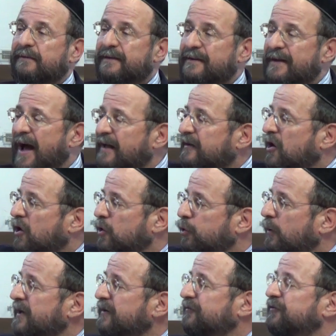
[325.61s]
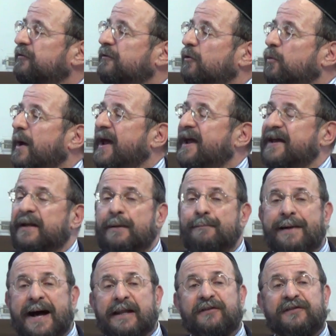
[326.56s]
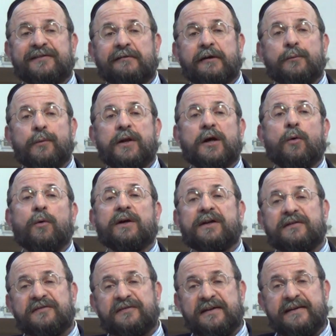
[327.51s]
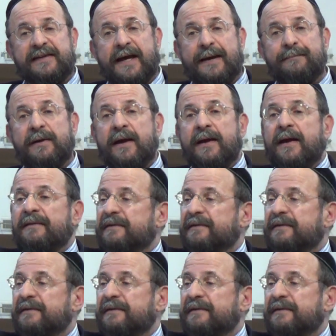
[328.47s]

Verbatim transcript: They're not cloistered away in a monastery where no one can see them.